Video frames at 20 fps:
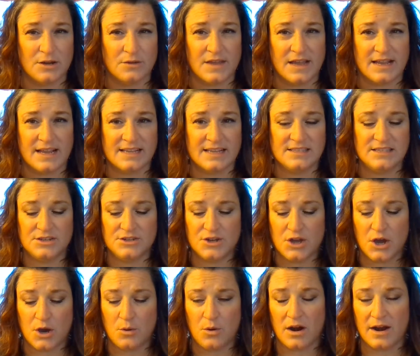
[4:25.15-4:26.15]
They get to
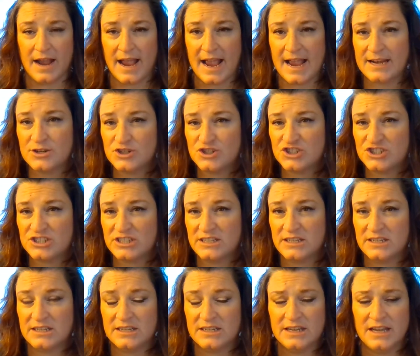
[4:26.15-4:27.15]
know our
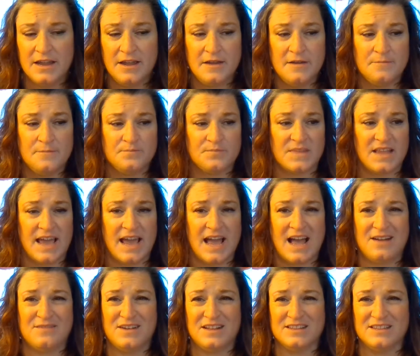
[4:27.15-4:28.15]
energy. They
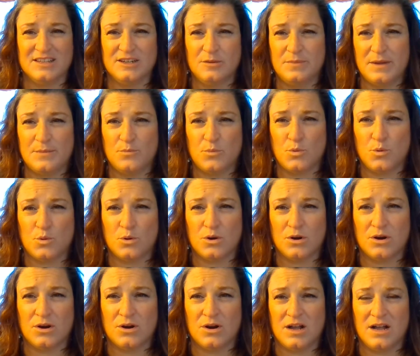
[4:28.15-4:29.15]
have a little bit
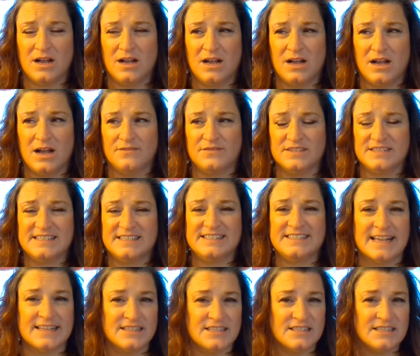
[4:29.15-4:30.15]
more of a
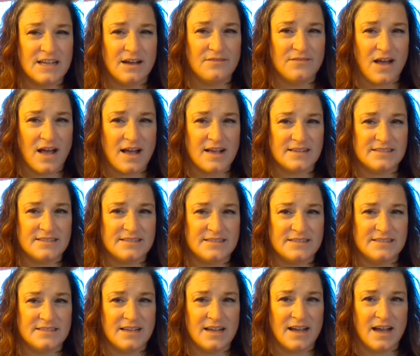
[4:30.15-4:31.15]
sense of
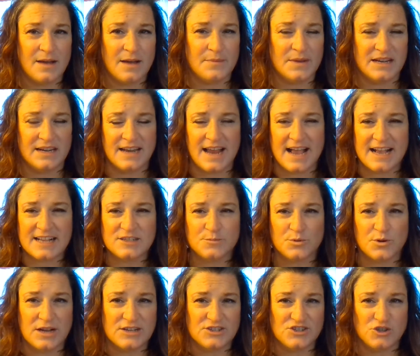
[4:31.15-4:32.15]
us in an
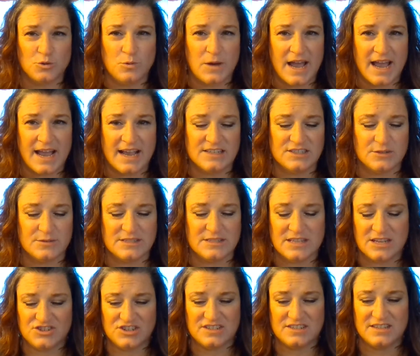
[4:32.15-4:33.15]
experiential way. So it's
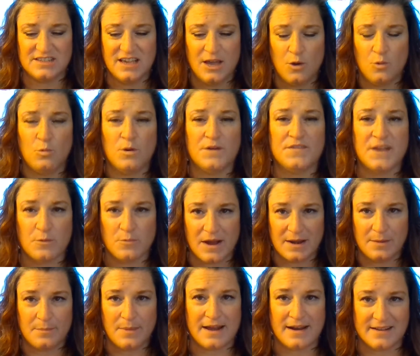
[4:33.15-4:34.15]
not just what they
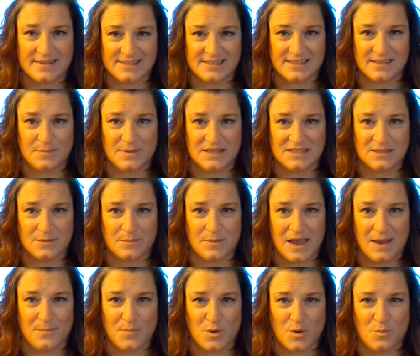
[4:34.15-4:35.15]
read about us in a piece of
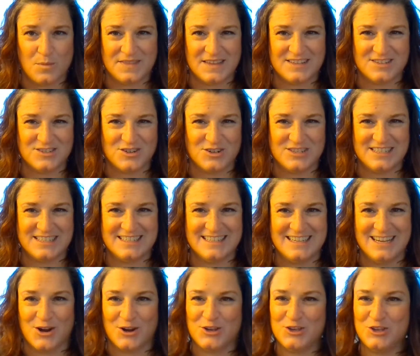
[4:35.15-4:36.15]
paper, but they start to
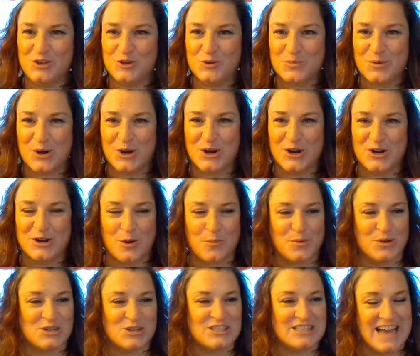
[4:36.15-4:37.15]
see our humor and our
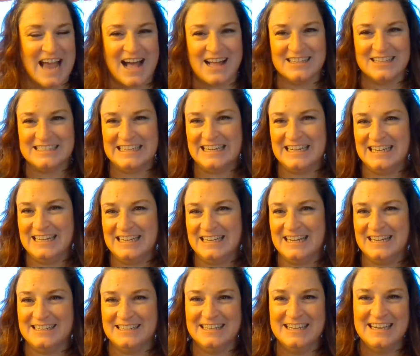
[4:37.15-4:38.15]
personality
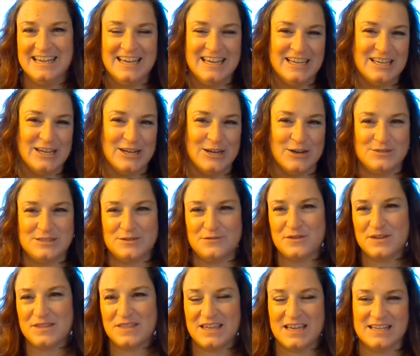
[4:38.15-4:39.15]
and,
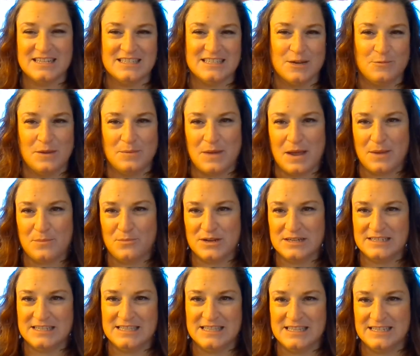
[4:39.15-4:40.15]
different things that we might
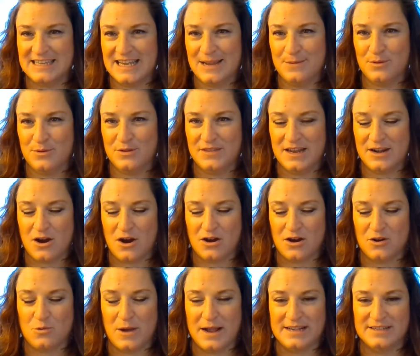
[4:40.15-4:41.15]
bring to the table that
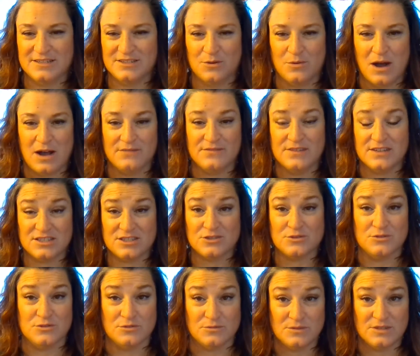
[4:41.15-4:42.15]
aren't quite so obvious
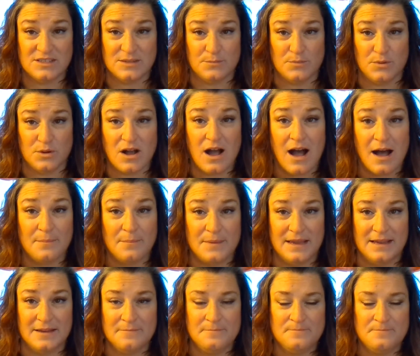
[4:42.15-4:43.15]
through simple
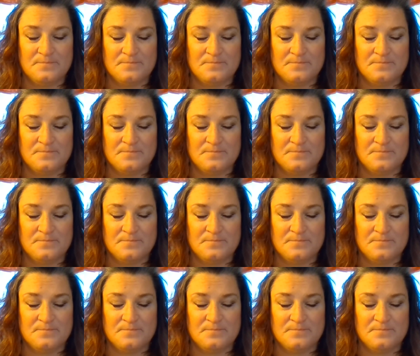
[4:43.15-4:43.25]
copy.